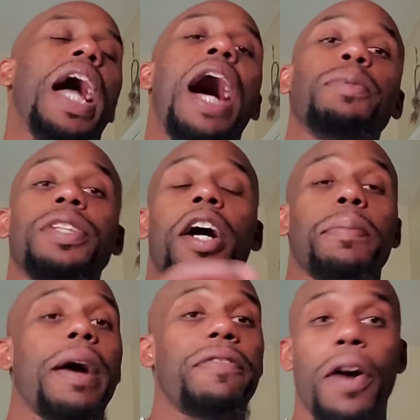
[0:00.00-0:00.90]
I was talking
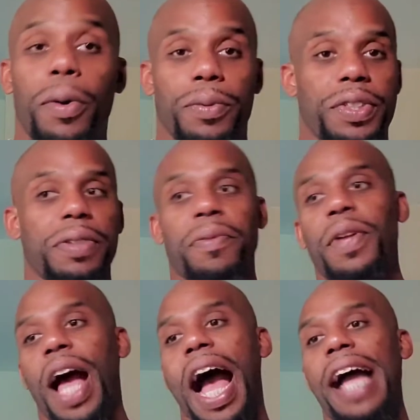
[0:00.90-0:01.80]
about phones.
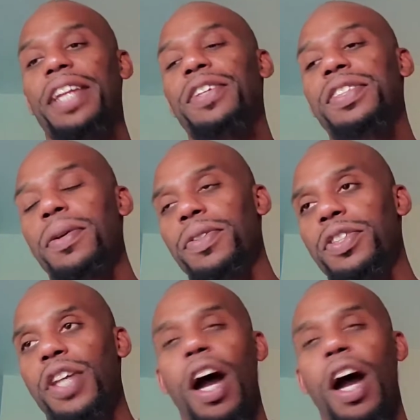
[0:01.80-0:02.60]
I used to